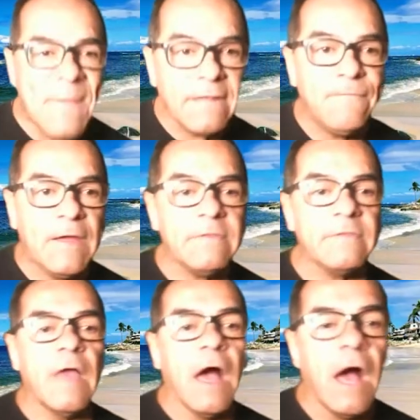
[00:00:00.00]

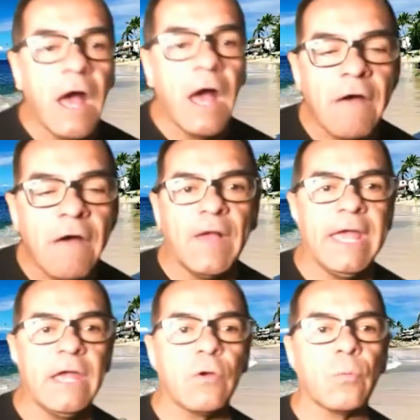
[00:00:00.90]
benefits of
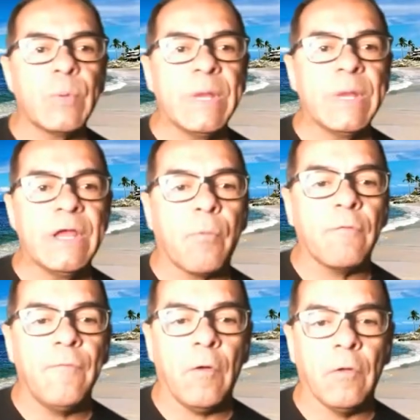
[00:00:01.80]
a career
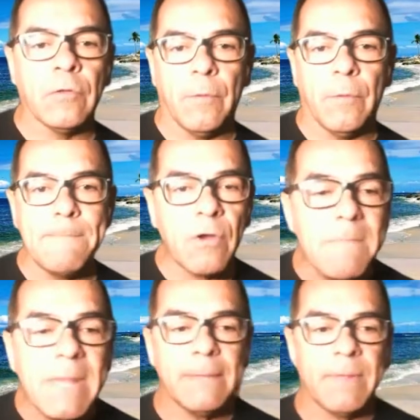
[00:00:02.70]
portfolio? There
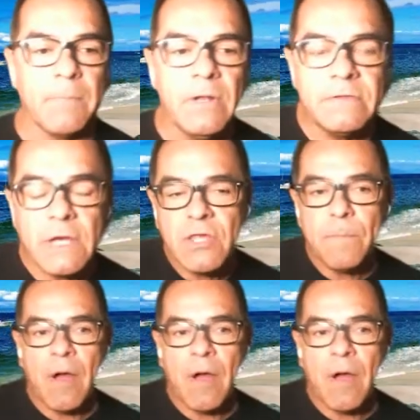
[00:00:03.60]
are many, but I'm going to touch